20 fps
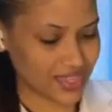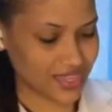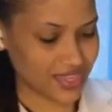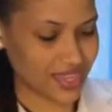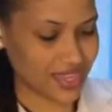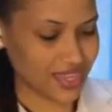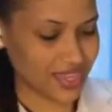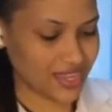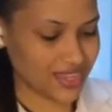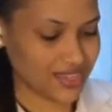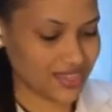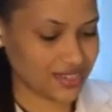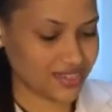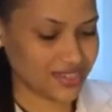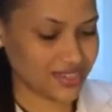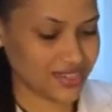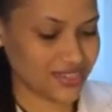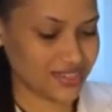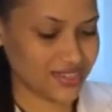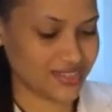
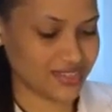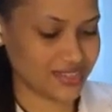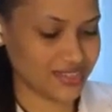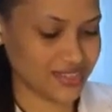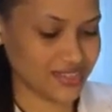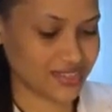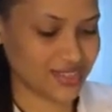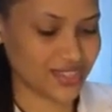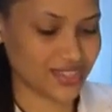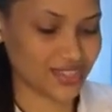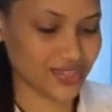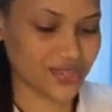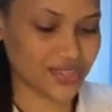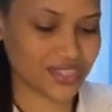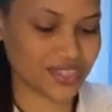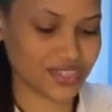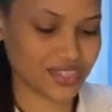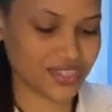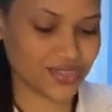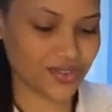And the
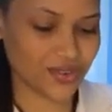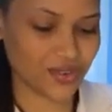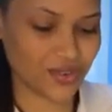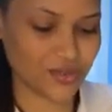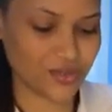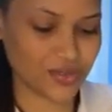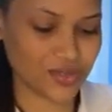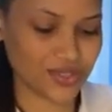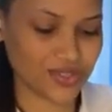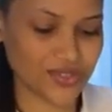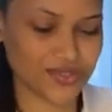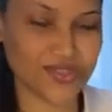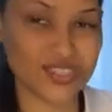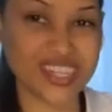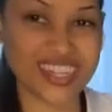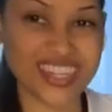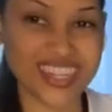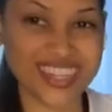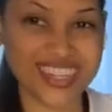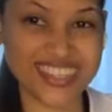sauce is almost
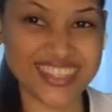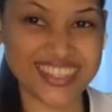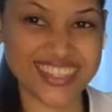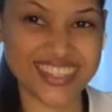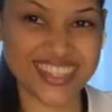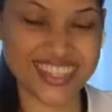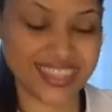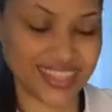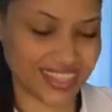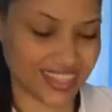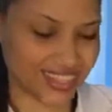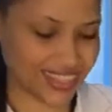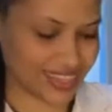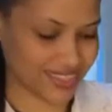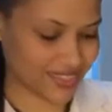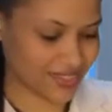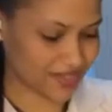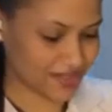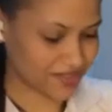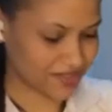really nice and thick.